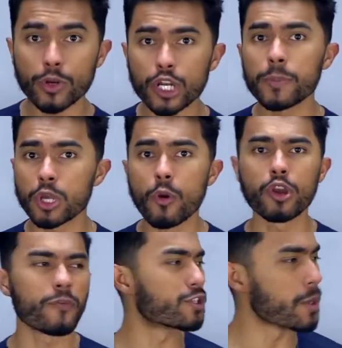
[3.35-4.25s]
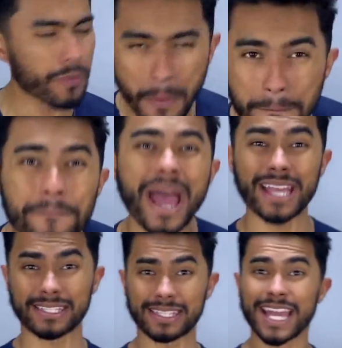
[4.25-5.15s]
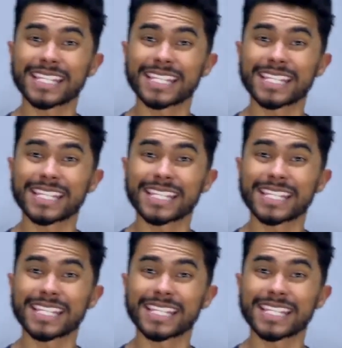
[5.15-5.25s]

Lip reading: we're gonna be going over some of the best